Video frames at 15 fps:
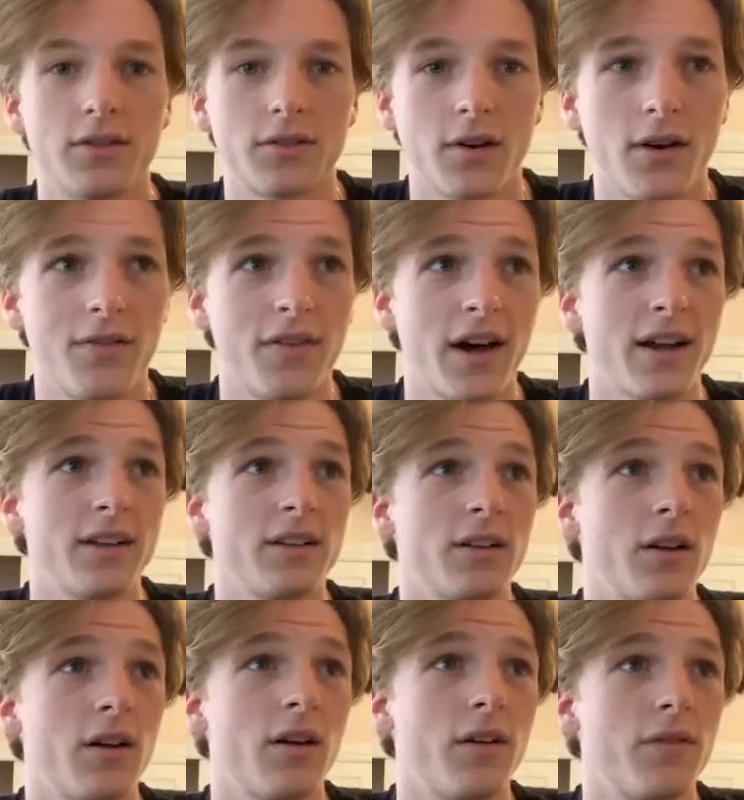so I've
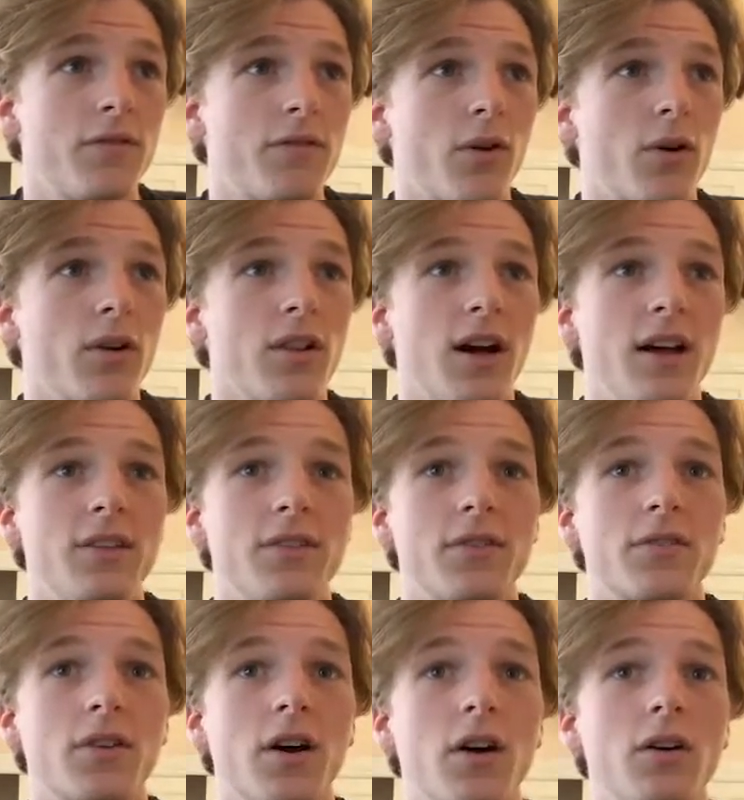added 4 lines
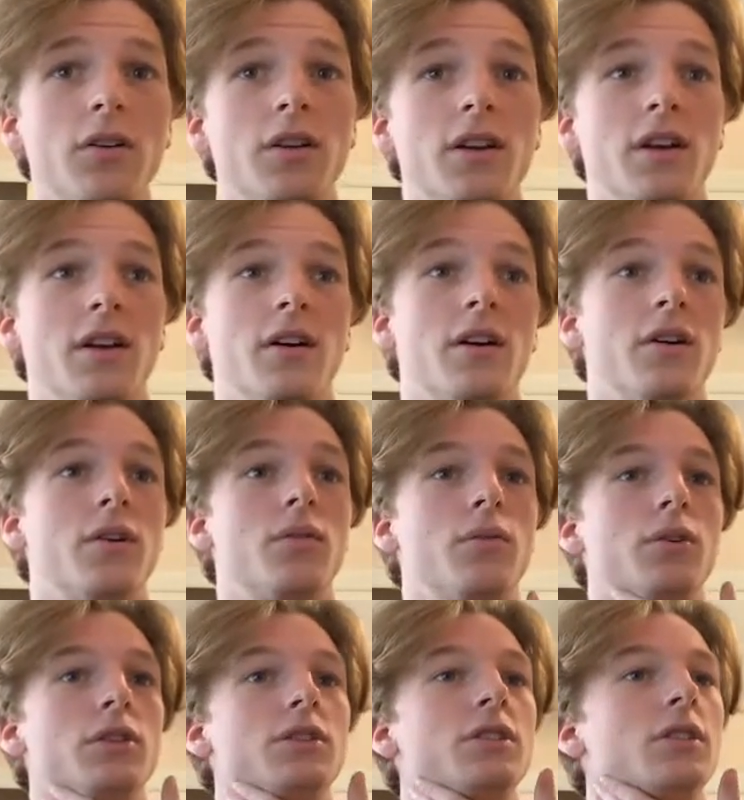of code here,
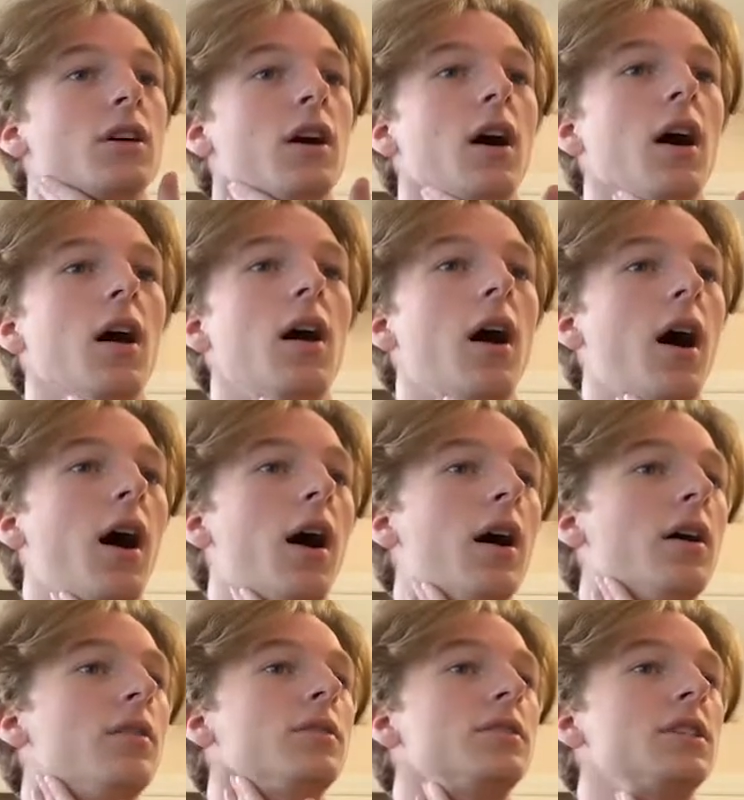which
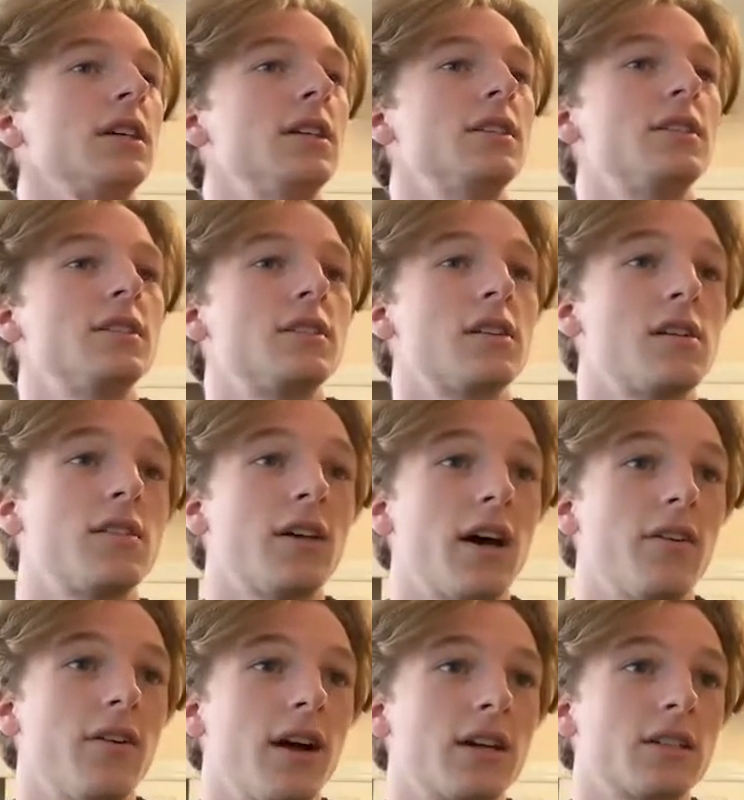changes the
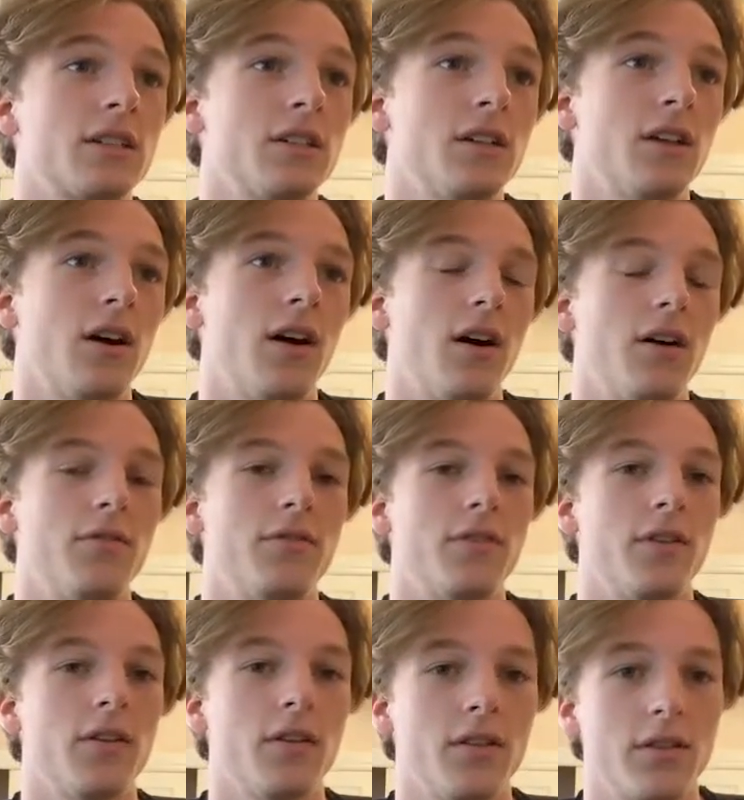direction of
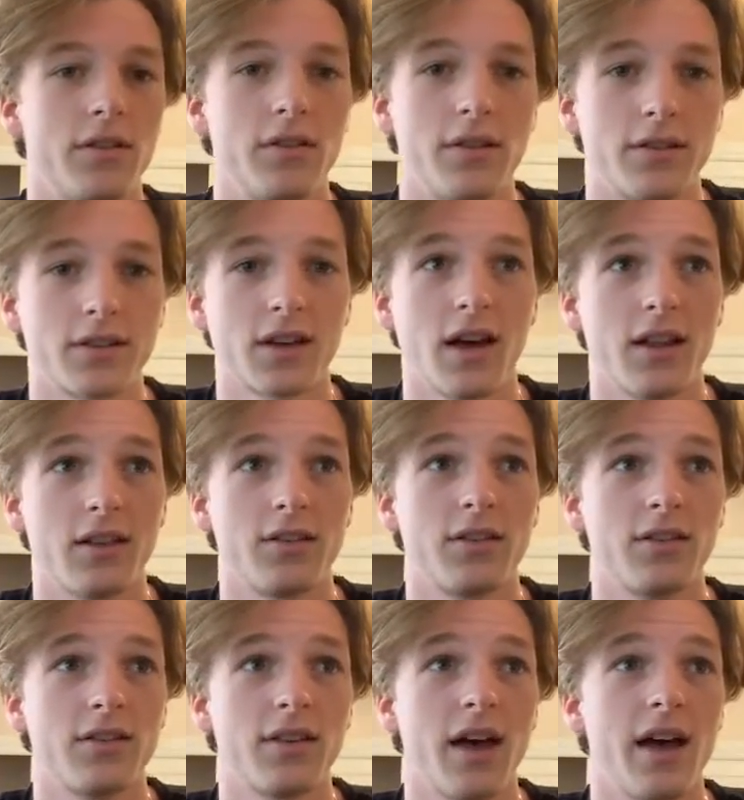the
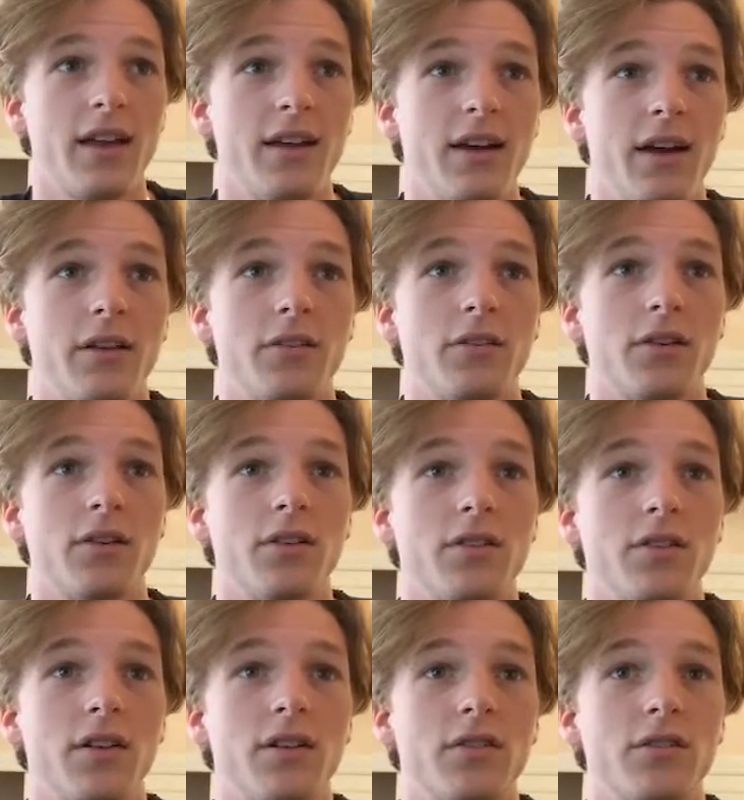skeleton's head and
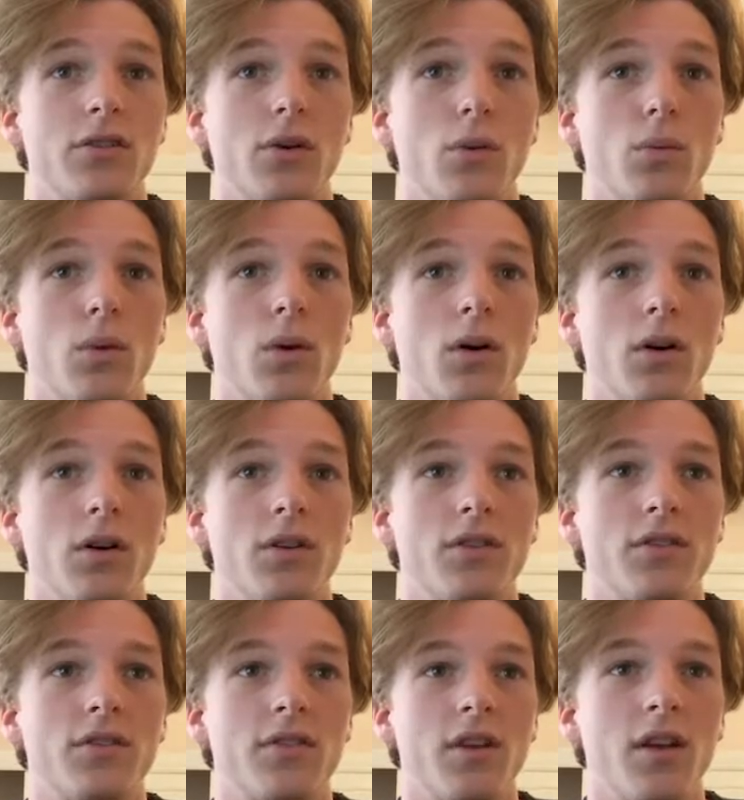turns it
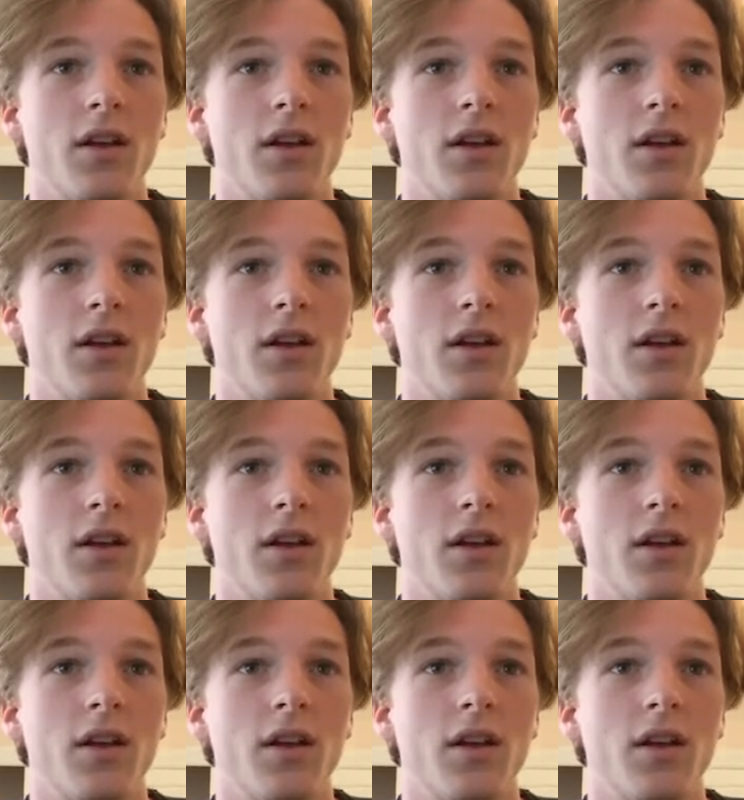towards